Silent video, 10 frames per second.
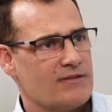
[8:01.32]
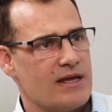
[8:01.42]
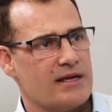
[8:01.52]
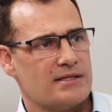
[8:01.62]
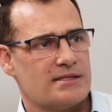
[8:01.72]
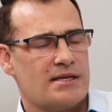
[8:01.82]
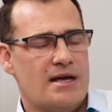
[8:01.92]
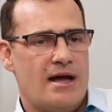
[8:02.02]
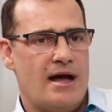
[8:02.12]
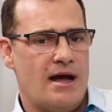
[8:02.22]
things.
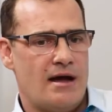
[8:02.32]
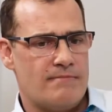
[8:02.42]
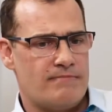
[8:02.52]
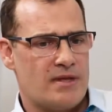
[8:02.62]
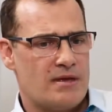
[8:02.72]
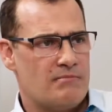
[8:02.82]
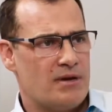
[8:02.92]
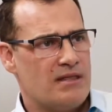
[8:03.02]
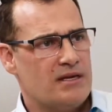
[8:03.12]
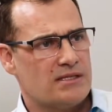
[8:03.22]
But
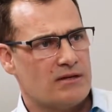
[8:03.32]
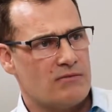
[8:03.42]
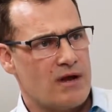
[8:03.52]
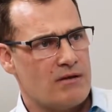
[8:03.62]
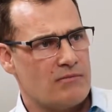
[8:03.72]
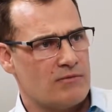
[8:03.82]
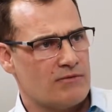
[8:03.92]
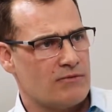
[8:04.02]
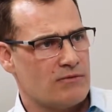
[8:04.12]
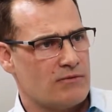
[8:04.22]
I think it's a great
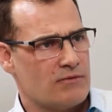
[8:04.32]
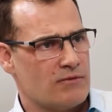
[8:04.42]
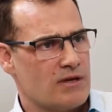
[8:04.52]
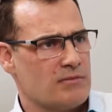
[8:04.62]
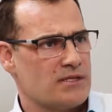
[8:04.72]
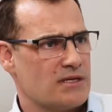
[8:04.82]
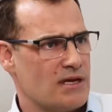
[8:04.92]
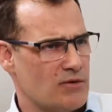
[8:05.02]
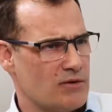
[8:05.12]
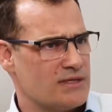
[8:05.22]
moment for the companies to
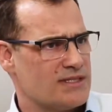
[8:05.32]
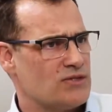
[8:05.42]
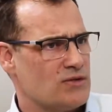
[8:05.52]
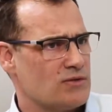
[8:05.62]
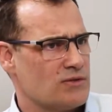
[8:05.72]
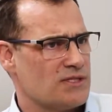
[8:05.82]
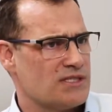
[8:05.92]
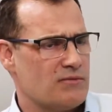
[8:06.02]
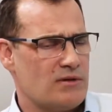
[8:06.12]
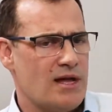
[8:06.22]
come on and talk to us
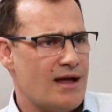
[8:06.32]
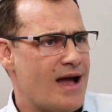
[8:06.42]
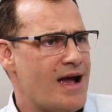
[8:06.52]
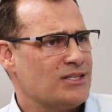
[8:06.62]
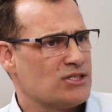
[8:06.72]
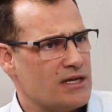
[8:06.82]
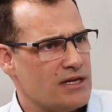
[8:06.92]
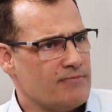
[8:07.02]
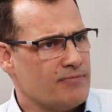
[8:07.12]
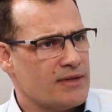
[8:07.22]
and say, well,
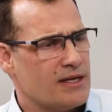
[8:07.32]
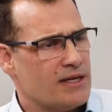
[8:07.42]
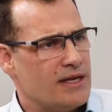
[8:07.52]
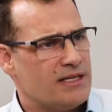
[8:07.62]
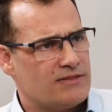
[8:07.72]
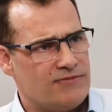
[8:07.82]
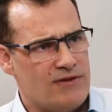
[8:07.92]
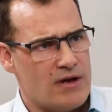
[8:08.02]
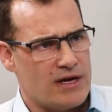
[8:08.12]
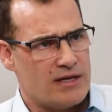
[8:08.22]
actually, it's
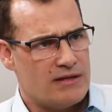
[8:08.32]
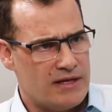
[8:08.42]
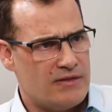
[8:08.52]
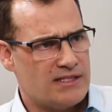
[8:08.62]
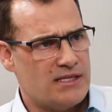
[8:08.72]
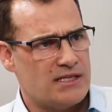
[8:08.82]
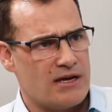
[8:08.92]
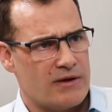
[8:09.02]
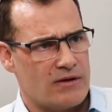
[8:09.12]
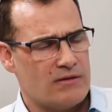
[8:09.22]
fine. This is
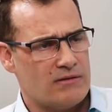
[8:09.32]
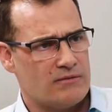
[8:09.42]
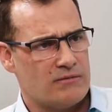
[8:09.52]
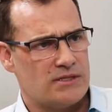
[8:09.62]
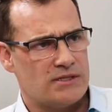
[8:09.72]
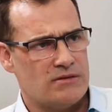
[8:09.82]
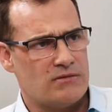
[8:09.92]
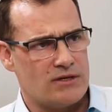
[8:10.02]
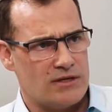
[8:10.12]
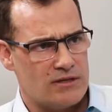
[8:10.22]
going on, which is
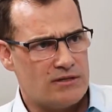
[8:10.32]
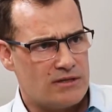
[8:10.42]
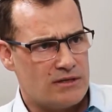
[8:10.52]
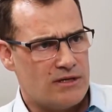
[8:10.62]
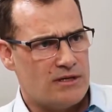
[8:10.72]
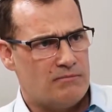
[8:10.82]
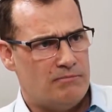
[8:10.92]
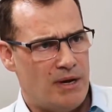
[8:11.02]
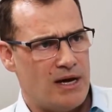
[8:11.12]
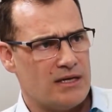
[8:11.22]
not good,
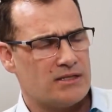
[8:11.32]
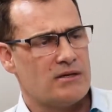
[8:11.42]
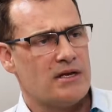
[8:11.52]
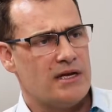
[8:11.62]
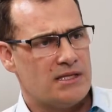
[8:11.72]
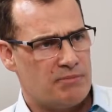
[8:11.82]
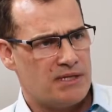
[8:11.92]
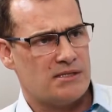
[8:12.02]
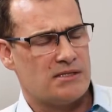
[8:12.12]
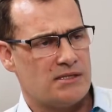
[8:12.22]
but it's
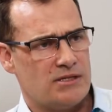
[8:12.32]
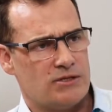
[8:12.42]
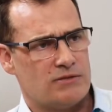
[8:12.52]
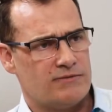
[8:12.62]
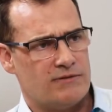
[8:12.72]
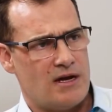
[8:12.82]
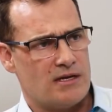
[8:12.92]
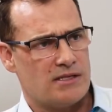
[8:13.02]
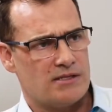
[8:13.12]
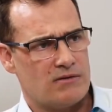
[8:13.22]
business as usual for
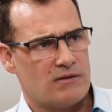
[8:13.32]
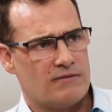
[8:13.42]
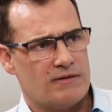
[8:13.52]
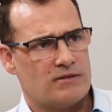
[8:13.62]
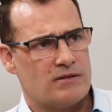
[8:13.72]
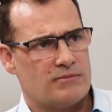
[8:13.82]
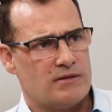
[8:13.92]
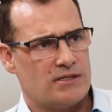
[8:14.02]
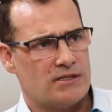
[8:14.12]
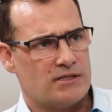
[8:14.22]
us. It's not going to affect our
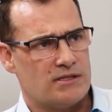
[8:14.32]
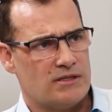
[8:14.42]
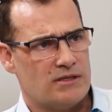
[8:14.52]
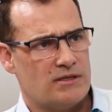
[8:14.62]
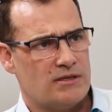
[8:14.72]
operations.